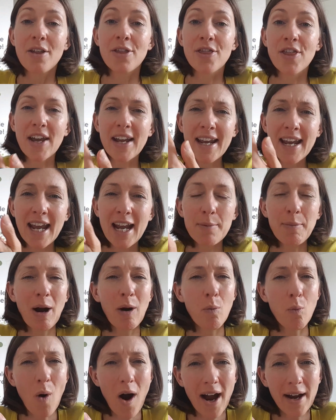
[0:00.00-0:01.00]
thinking
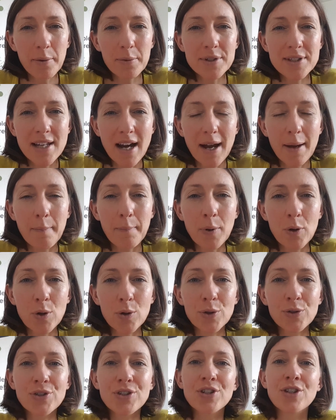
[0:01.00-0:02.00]
about why was that
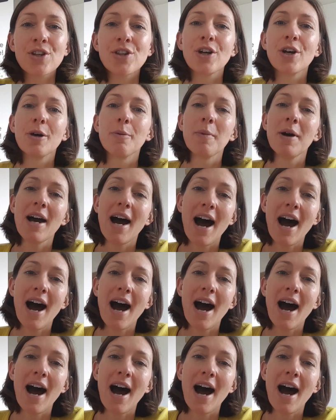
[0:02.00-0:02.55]
important to them,